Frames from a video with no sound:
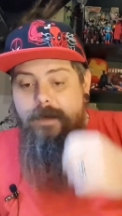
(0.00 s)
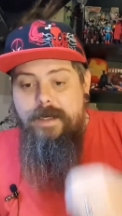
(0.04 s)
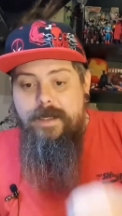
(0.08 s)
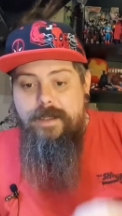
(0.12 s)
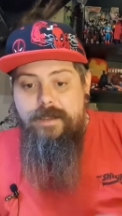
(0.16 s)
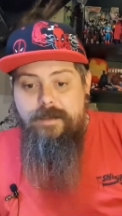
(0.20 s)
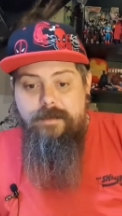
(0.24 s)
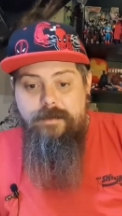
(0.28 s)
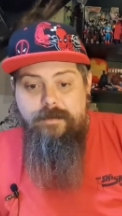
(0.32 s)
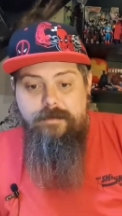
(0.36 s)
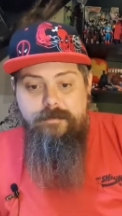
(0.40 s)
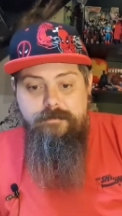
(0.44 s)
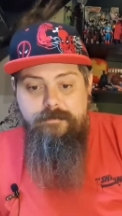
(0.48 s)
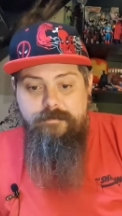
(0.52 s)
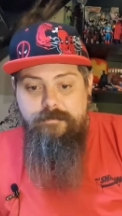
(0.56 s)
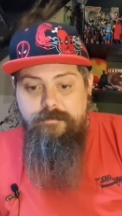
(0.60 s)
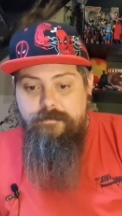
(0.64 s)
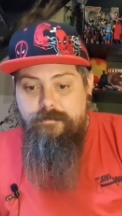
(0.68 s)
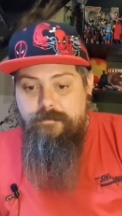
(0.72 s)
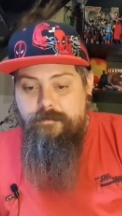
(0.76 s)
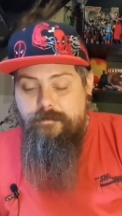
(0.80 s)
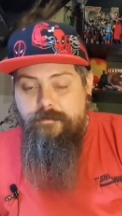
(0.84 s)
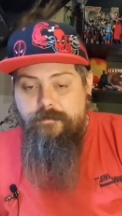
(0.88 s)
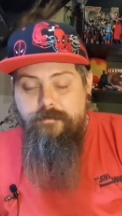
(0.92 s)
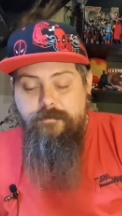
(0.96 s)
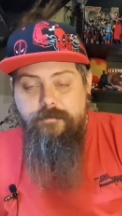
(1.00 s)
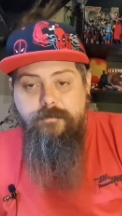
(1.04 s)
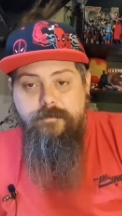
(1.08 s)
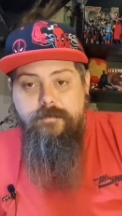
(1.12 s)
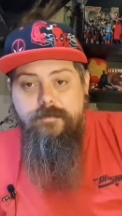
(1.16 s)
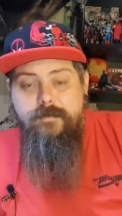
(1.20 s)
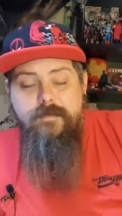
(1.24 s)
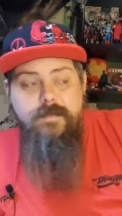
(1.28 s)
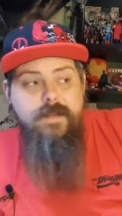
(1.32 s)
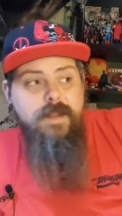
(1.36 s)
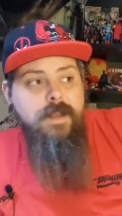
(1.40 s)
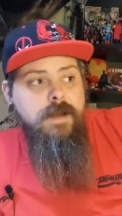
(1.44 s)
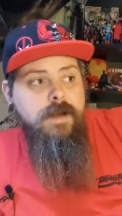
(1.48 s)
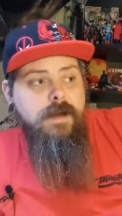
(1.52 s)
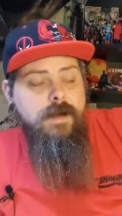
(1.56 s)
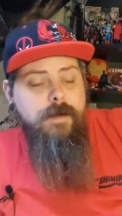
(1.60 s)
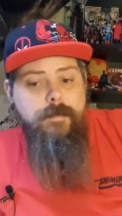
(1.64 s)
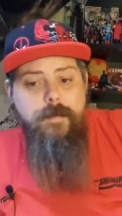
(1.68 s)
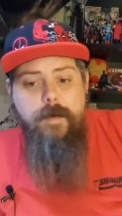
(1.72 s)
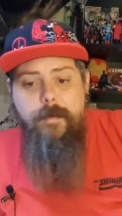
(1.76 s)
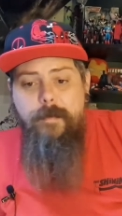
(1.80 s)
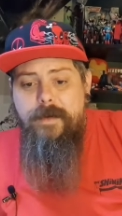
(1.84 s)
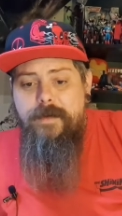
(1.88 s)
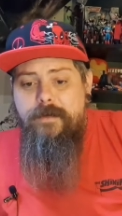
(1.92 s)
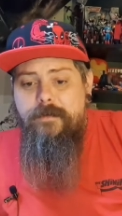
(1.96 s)
battle.
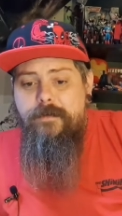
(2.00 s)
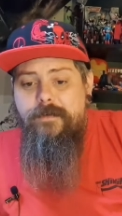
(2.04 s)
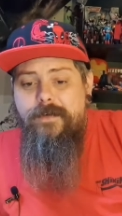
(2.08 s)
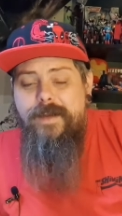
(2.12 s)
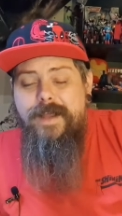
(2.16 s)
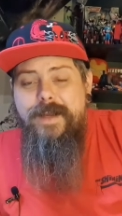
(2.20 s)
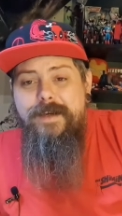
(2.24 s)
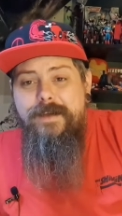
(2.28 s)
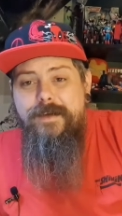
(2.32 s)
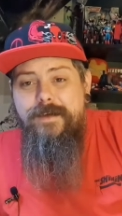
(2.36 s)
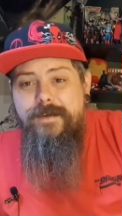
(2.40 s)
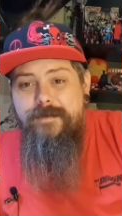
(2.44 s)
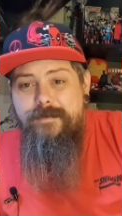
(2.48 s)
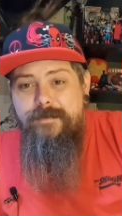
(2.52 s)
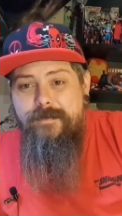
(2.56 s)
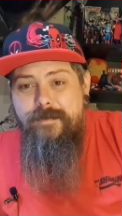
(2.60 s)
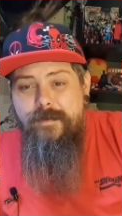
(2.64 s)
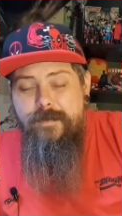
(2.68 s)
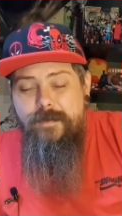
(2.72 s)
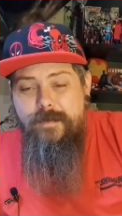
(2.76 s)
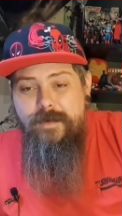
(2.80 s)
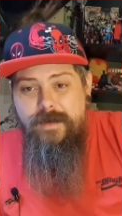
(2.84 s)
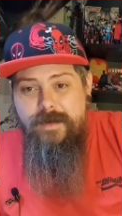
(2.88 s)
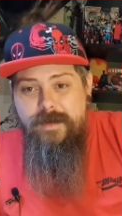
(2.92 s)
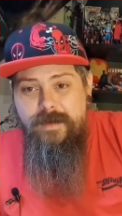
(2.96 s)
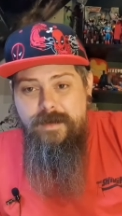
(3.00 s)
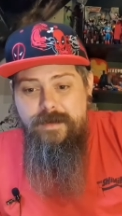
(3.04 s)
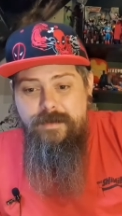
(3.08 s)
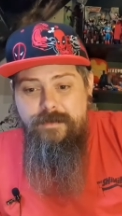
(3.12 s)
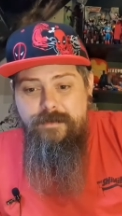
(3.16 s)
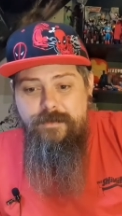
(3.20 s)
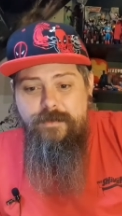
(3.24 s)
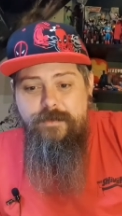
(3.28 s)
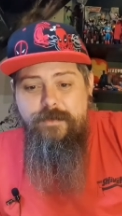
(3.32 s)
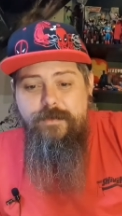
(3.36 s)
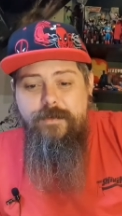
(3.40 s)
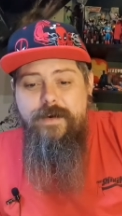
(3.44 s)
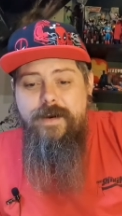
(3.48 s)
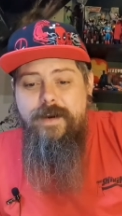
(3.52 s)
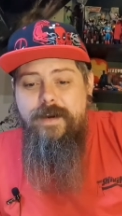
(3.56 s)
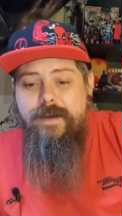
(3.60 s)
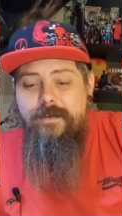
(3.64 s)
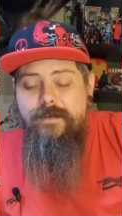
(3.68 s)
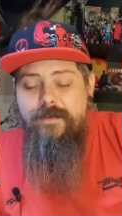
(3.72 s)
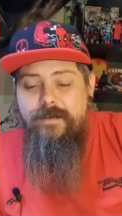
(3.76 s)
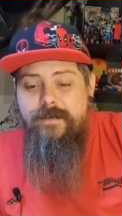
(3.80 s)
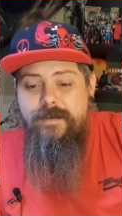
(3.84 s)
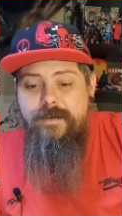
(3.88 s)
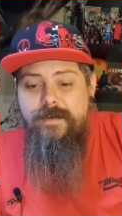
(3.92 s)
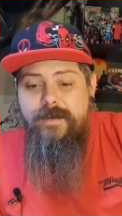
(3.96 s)
Mike Flanagan is the
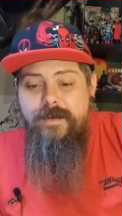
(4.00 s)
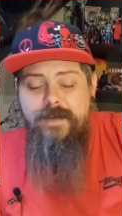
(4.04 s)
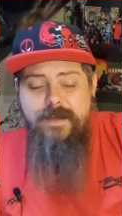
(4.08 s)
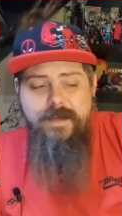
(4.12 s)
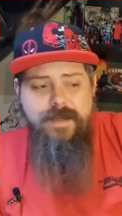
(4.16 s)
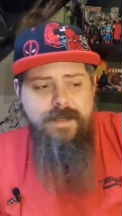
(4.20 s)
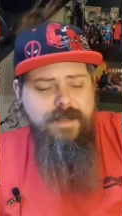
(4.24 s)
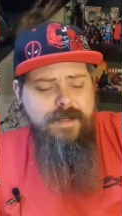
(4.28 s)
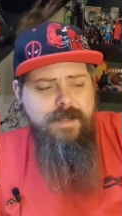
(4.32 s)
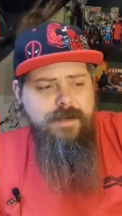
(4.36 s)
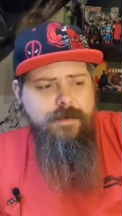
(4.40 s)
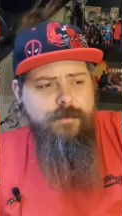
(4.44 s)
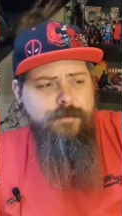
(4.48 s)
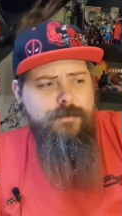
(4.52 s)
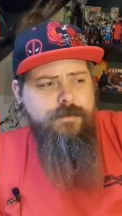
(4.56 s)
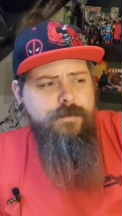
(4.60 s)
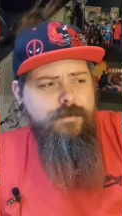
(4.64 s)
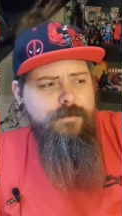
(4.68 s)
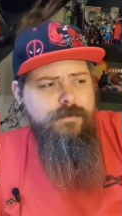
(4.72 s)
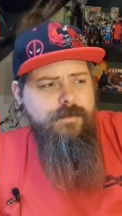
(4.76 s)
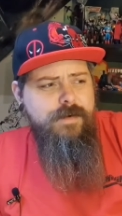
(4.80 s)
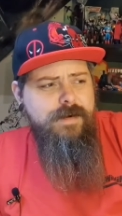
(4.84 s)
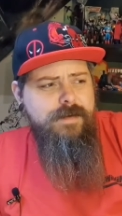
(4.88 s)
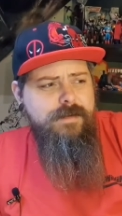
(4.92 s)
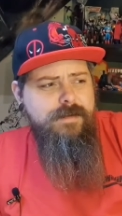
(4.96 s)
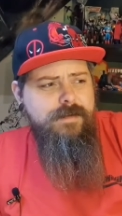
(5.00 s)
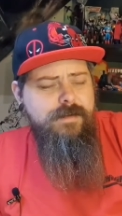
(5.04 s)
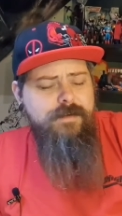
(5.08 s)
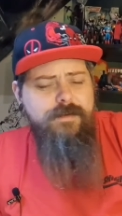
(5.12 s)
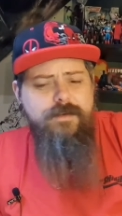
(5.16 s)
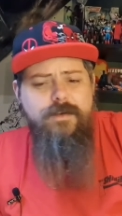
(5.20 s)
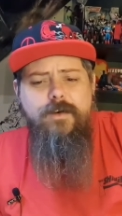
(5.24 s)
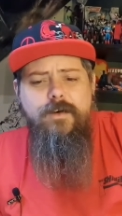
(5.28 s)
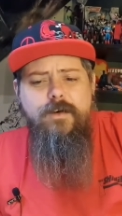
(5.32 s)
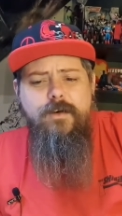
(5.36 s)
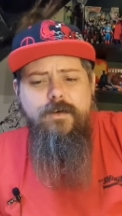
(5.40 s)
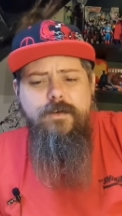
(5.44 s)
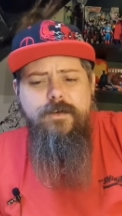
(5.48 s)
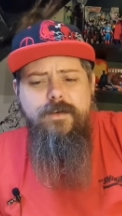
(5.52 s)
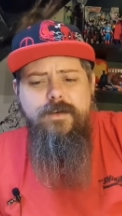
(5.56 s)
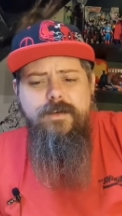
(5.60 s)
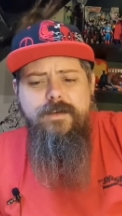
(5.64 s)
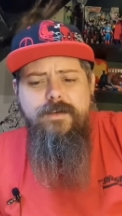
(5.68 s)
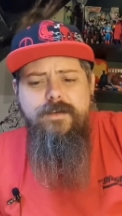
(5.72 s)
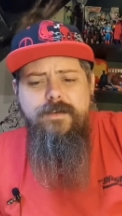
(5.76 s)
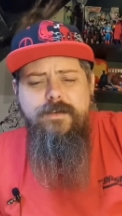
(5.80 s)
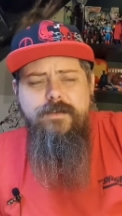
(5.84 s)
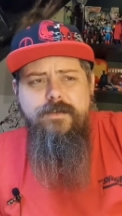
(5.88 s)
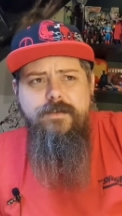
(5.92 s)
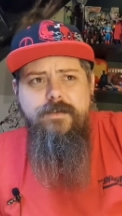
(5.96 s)
director. He also directed
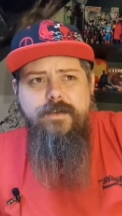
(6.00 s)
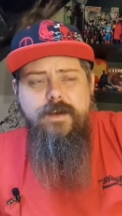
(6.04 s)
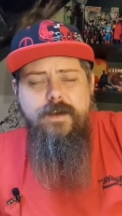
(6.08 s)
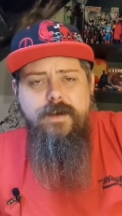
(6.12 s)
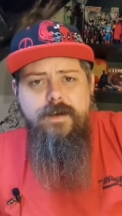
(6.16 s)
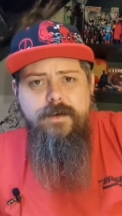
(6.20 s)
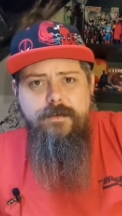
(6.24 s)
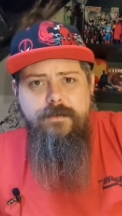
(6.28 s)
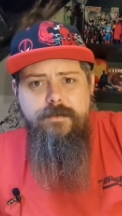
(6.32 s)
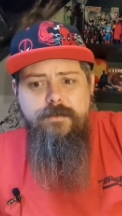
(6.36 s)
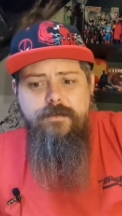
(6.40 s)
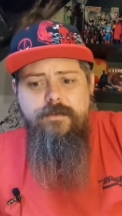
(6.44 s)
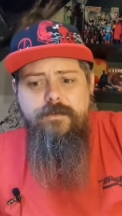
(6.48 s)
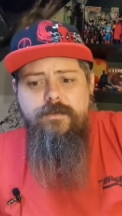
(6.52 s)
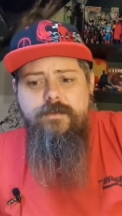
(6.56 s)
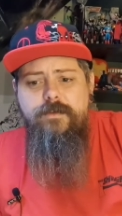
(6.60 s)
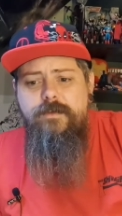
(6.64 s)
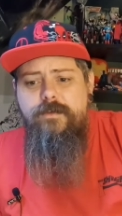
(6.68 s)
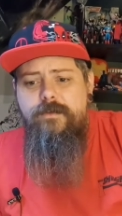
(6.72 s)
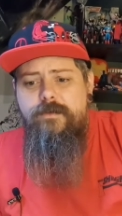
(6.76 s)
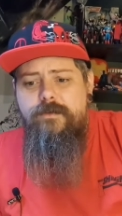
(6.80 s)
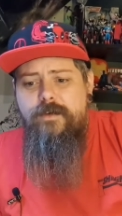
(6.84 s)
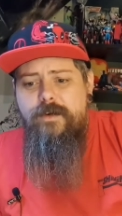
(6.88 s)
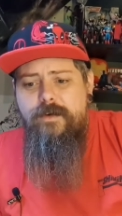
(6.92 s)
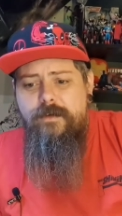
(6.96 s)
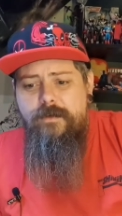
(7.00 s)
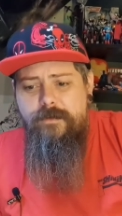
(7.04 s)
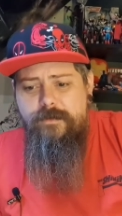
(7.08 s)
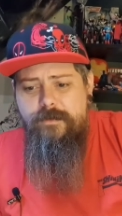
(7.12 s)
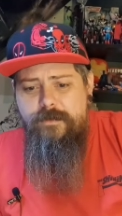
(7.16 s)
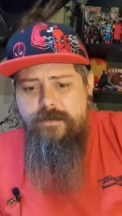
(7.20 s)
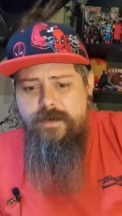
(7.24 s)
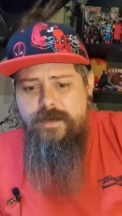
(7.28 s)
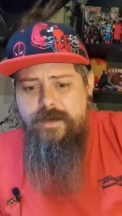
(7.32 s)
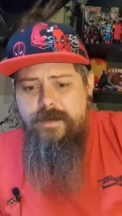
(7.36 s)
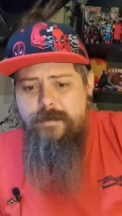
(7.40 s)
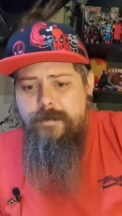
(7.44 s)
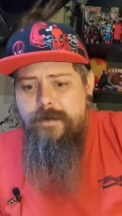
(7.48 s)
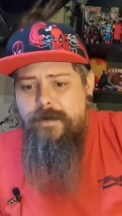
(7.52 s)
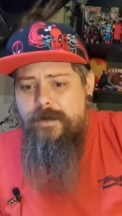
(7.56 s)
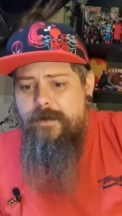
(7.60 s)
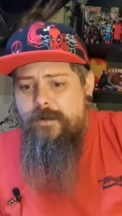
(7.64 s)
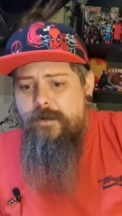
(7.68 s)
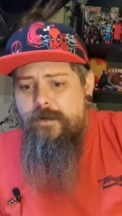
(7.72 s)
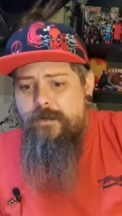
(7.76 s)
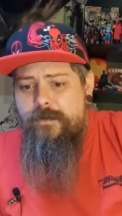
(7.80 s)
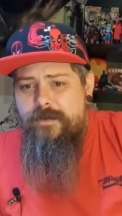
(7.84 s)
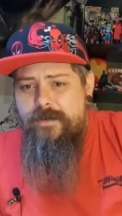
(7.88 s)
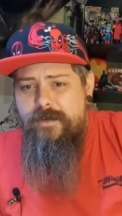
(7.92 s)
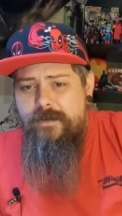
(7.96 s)
Oculus, Hush, Gerald's Game, and
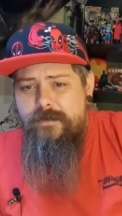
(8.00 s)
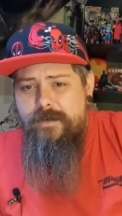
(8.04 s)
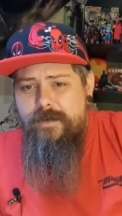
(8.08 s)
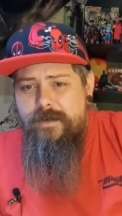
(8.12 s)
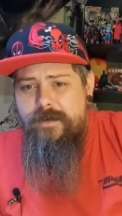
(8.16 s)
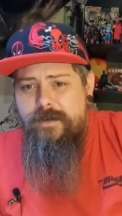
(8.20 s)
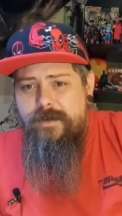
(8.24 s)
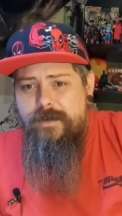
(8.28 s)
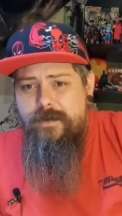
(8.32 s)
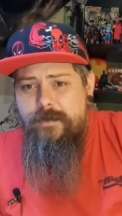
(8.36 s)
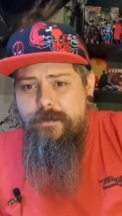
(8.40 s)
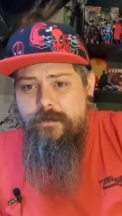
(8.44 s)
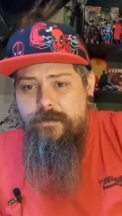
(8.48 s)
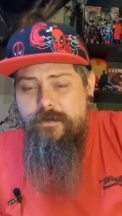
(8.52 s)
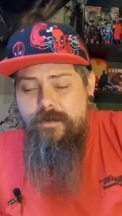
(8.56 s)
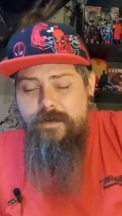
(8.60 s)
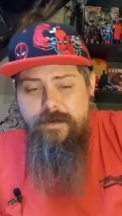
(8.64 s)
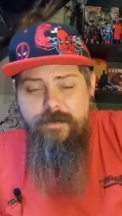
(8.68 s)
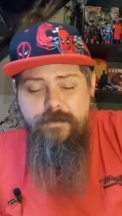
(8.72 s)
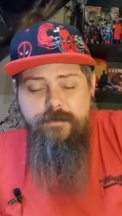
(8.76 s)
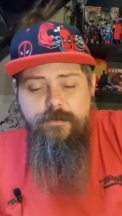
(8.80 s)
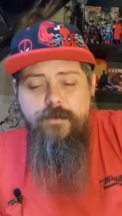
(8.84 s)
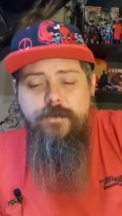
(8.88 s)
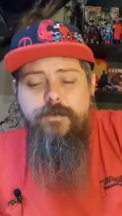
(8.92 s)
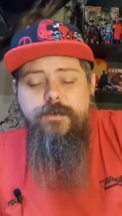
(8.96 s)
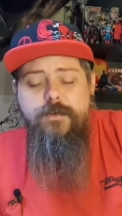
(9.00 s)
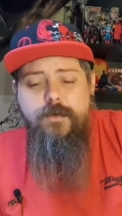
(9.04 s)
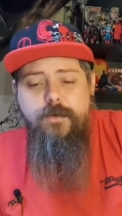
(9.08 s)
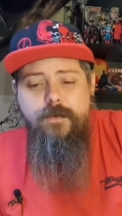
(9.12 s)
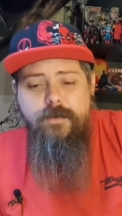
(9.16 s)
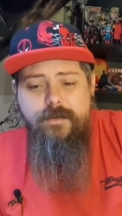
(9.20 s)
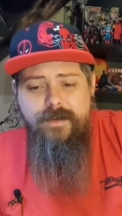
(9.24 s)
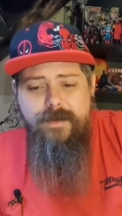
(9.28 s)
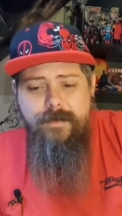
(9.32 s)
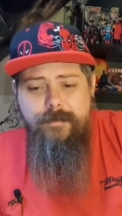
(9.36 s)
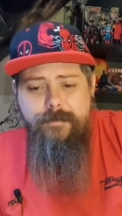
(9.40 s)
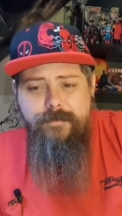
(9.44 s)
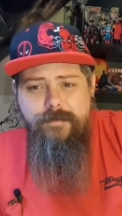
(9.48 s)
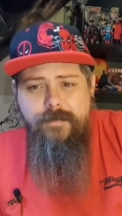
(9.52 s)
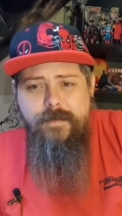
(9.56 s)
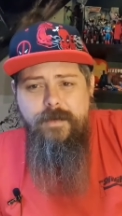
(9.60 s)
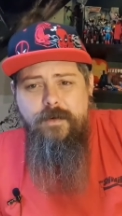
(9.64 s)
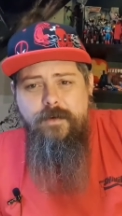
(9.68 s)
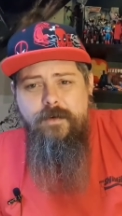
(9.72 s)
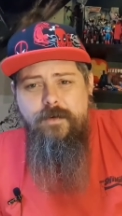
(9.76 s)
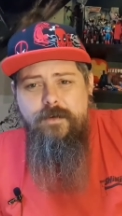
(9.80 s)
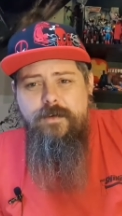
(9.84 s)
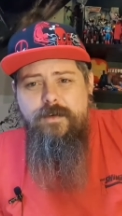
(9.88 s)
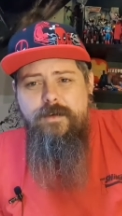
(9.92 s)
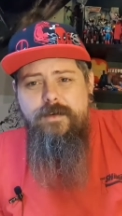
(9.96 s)
Haunting of Hill House, and I enjoyed all of them.
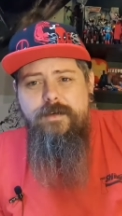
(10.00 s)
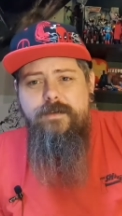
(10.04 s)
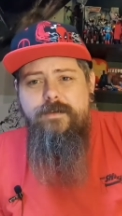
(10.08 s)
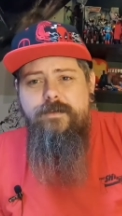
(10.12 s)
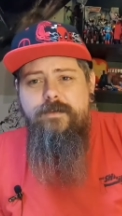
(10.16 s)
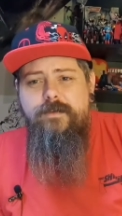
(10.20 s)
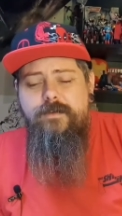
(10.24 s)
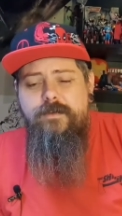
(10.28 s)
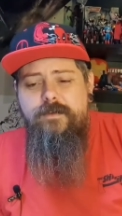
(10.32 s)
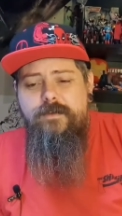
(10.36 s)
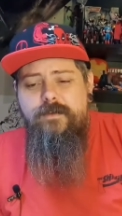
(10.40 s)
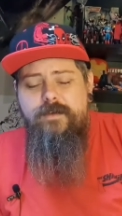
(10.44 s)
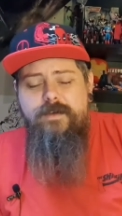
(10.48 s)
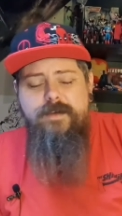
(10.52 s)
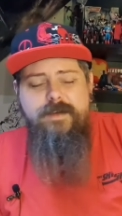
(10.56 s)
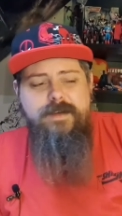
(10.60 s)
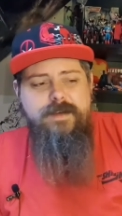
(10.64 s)
Oculus